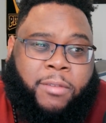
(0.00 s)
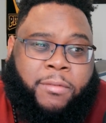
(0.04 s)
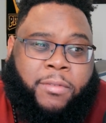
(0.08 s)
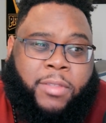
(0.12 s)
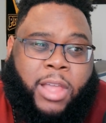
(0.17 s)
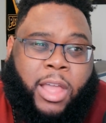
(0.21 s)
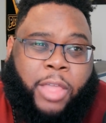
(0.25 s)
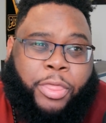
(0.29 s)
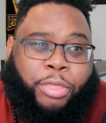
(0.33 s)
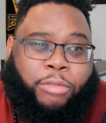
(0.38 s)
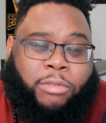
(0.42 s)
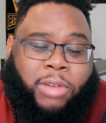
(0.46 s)
if
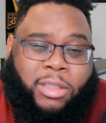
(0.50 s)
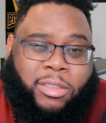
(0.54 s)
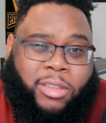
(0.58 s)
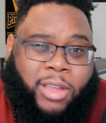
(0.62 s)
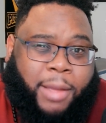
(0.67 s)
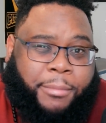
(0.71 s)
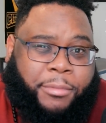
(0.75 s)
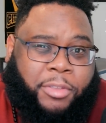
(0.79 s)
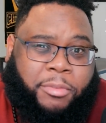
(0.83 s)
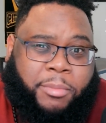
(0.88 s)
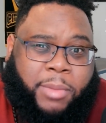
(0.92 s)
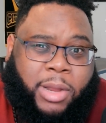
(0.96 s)
not 3
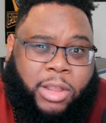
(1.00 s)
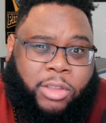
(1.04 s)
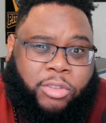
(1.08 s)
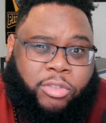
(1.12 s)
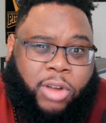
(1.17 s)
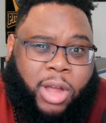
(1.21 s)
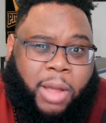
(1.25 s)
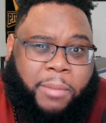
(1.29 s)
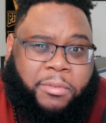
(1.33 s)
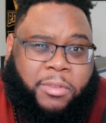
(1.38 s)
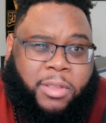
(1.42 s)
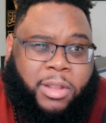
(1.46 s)
times as many
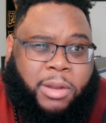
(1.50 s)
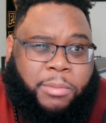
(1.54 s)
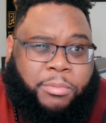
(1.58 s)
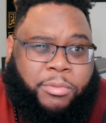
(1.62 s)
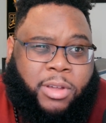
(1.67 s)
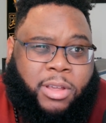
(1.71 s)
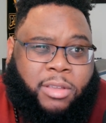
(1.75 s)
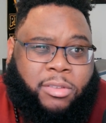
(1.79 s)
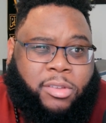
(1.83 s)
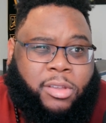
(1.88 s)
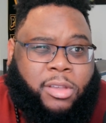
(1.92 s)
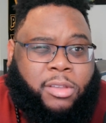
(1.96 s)
drops in the
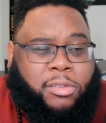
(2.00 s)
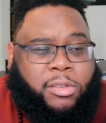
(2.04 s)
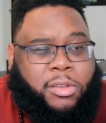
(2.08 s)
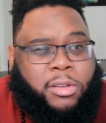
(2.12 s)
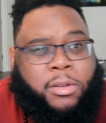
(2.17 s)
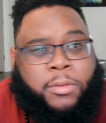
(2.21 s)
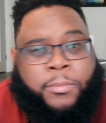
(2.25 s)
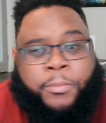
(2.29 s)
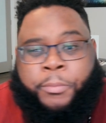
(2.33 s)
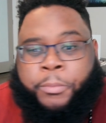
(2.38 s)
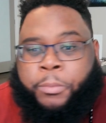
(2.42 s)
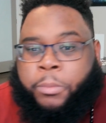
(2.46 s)
preseason.